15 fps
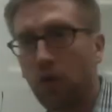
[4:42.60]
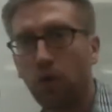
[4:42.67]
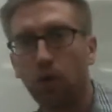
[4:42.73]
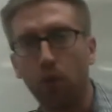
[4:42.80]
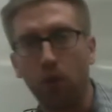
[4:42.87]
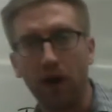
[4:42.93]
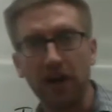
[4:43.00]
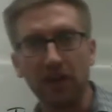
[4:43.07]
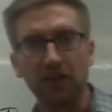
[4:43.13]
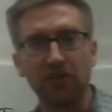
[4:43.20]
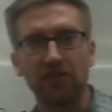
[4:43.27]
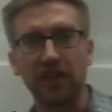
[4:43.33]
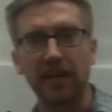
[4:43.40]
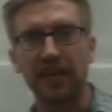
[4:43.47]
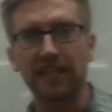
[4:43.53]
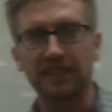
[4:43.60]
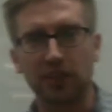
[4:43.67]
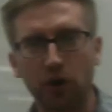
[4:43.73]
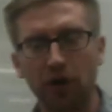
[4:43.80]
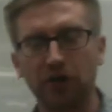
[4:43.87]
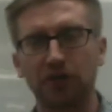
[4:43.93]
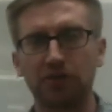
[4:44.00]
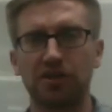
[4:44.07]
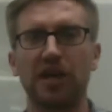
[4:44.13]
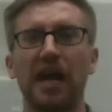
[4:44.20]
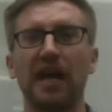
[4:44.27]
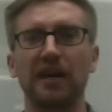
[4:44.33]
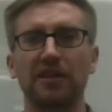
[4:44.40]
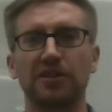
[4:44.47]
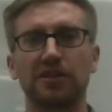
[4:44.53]
what do you think is going to
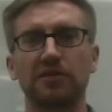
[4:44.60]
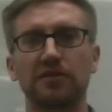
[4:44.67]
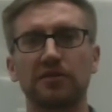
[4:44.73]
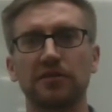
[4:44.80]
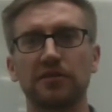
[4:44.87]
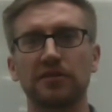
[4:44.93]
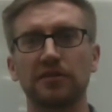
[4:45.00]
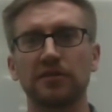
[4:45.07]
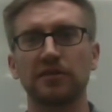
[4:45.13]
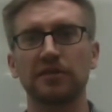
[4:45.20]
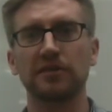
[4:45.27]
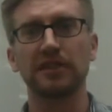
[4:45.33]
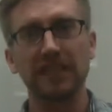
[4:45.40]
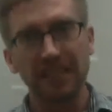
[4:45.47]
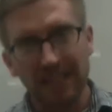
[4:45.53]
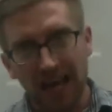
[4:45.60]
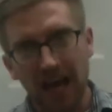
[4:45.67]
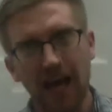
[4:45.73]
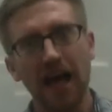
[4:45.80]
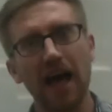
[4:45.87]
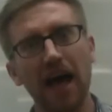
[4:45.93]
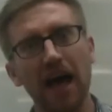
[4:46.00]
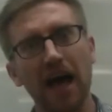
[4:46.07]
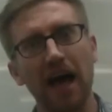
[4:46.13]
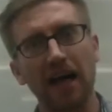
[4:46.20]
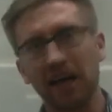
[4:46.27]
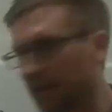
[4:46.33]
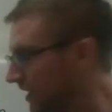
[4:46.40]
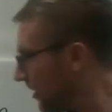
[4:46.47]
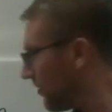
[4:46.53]
change? Yeah,
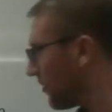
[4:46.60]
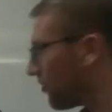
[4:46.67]
the